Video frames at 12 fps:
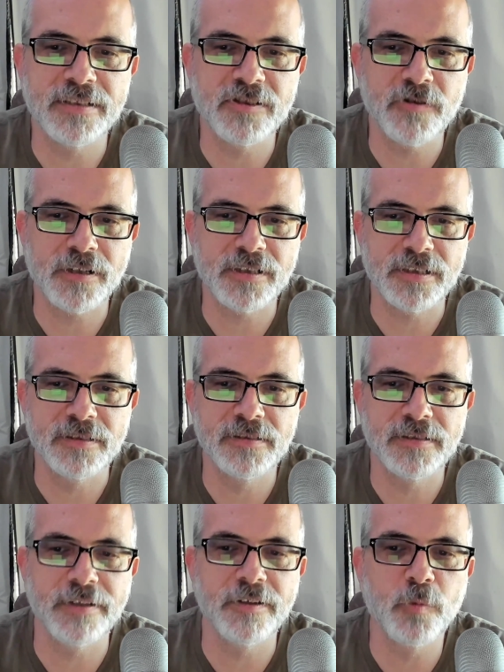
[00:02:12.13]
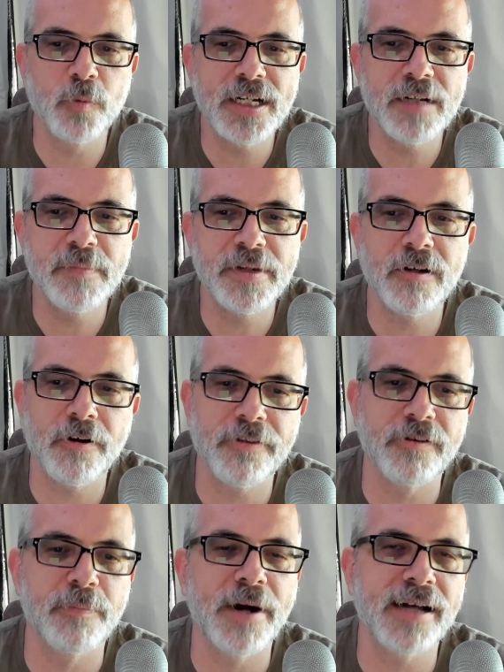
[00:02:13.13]
instructions in the README on
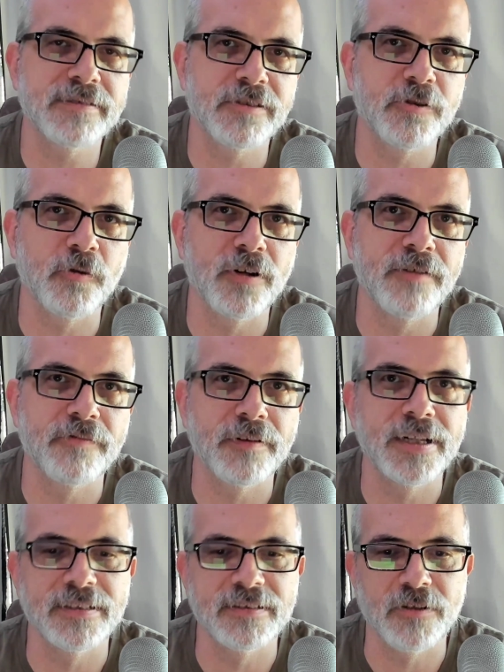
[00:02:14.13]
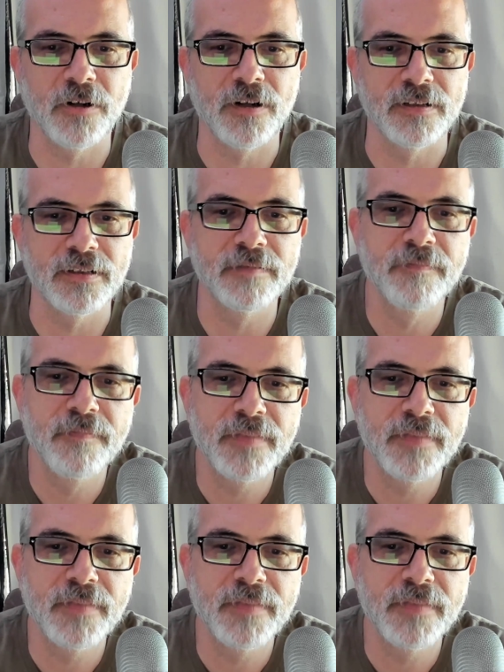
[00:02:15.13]
the repository for the installer.